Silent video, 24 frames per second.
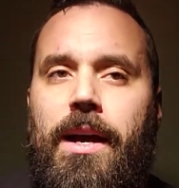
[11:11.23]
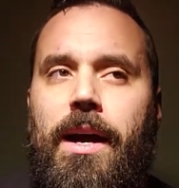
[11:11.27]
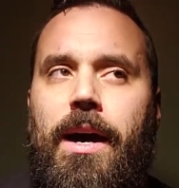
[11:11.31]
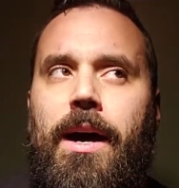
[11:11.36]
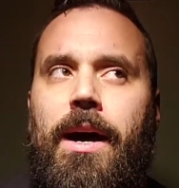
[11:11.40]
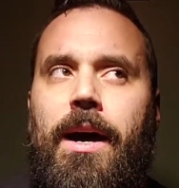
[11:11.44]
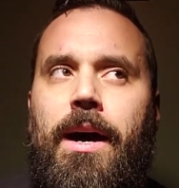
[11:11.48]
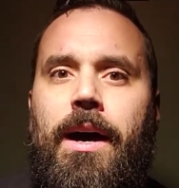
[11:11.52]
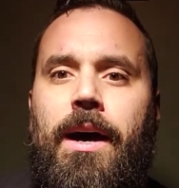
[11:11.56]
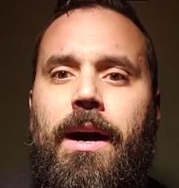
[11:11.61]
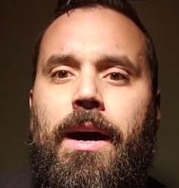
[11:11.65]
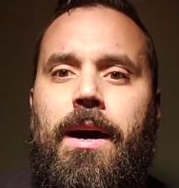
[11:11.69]

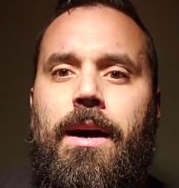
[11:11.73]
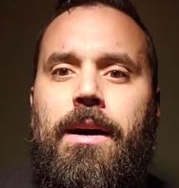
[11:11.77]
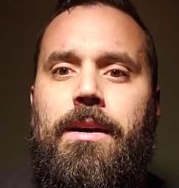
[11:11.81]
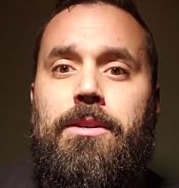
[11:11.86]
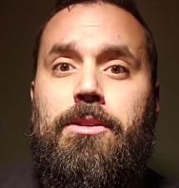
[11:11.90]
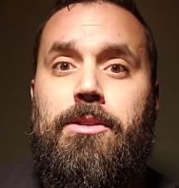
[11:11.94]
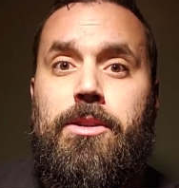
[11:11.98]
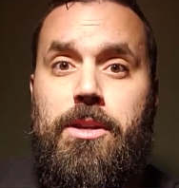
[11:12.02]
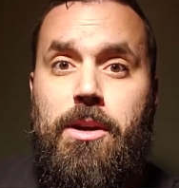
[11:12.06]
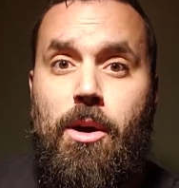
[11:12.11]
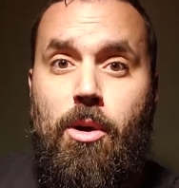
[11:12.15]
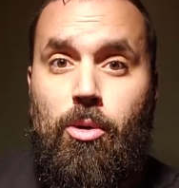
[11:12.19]

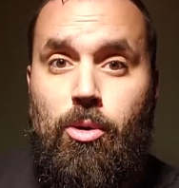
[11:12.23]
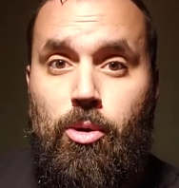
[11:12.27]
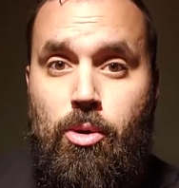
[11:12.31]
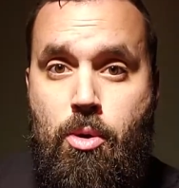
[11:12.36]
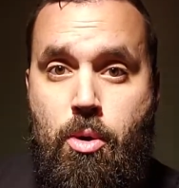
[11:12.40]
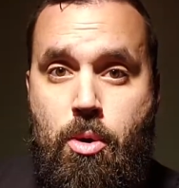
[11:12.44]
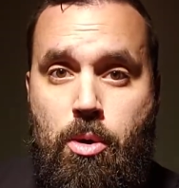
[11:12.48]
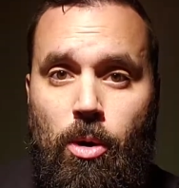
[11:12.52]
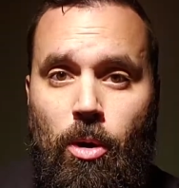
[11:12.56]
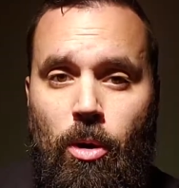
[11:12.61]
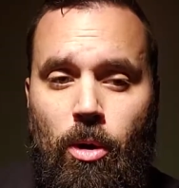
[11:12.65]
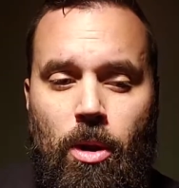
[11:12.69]

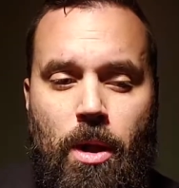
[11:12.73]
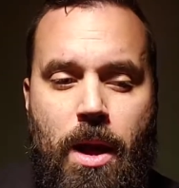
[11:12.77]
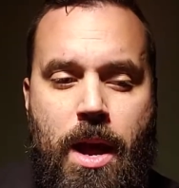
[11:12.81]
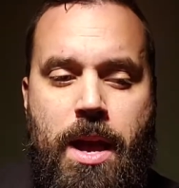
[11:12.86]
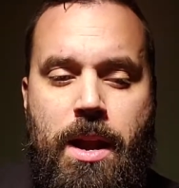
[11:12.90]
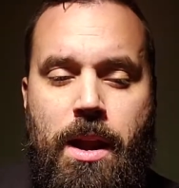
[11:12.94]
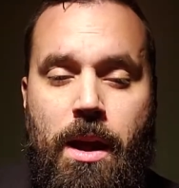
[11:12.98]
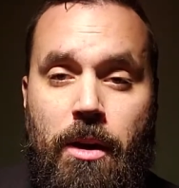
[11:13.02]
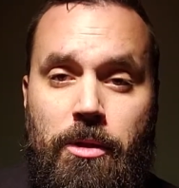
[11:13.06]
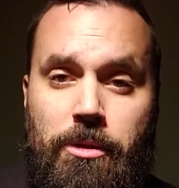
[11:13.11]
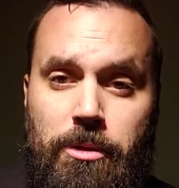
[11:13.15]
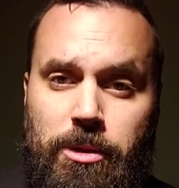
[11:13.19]
Google
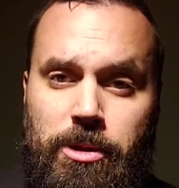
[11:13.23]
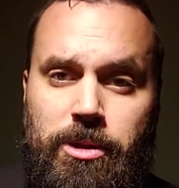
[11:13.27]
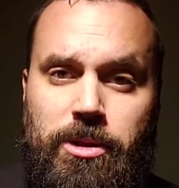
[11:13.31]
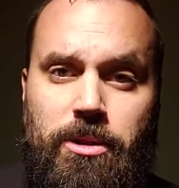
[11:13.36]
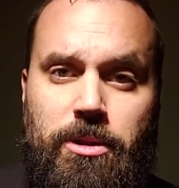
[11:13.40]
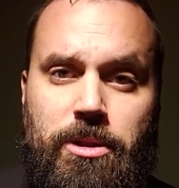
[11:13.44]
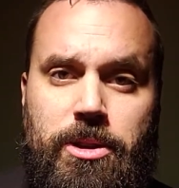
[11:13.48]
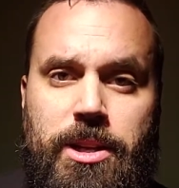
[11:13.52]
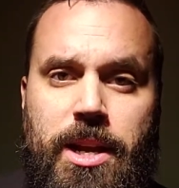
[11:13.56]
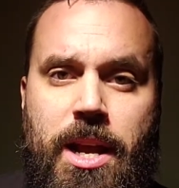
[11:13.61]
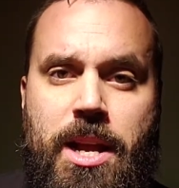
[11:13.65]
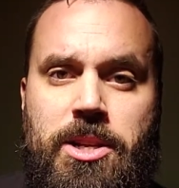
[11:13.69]
and other
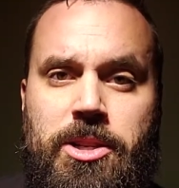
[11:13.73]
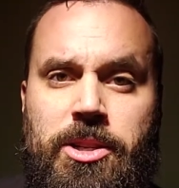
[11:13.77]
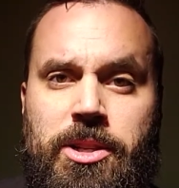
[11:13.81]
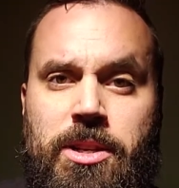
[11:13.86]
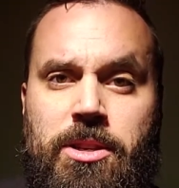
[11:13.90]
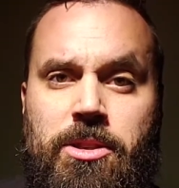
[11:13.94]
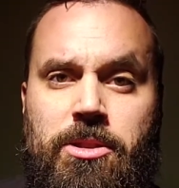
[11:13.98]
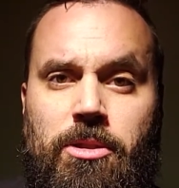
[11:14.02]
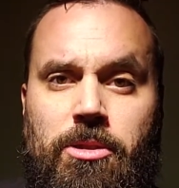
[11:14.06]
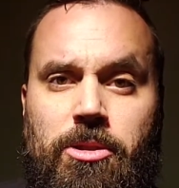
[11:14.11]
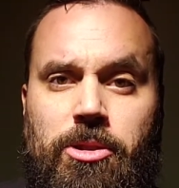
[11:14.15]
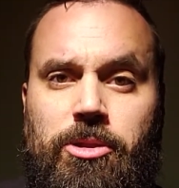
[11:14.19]
search
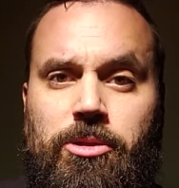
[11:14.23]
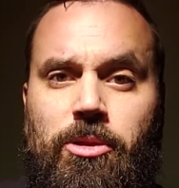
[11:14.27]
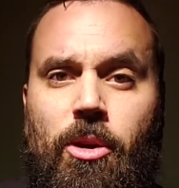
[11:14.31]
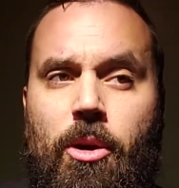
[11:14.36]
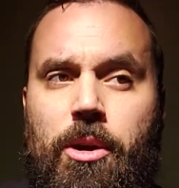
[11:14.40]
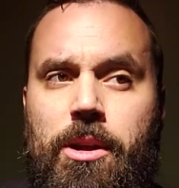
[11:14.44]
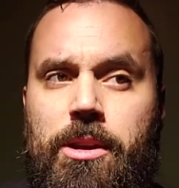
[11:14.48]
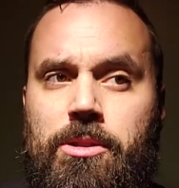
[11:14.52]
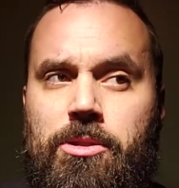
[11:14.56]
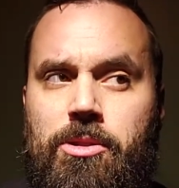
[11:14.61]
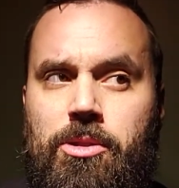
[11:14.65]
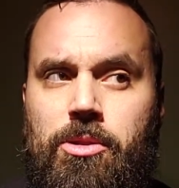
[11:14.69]
engines are
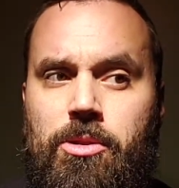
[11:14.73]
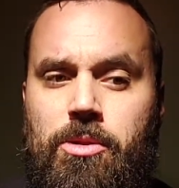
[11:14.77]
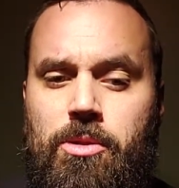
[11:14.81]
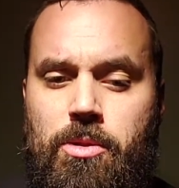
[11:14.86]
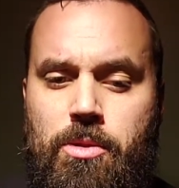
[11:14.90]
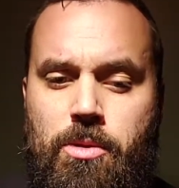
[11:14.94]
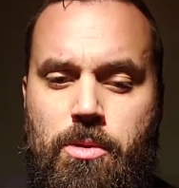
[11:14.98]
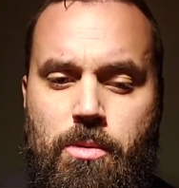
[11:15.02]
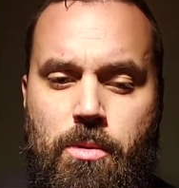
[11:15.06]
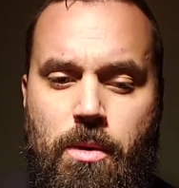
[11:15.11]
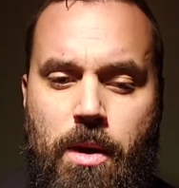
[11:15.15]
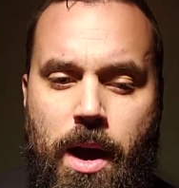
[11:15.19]
starting
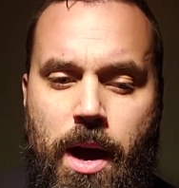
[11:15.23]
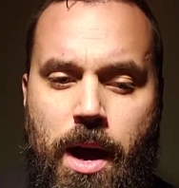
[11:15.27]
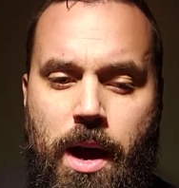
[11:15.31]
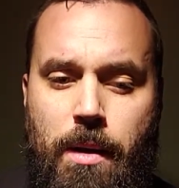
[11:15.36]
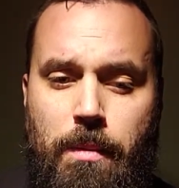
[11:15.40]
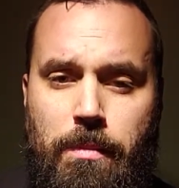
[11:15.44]
to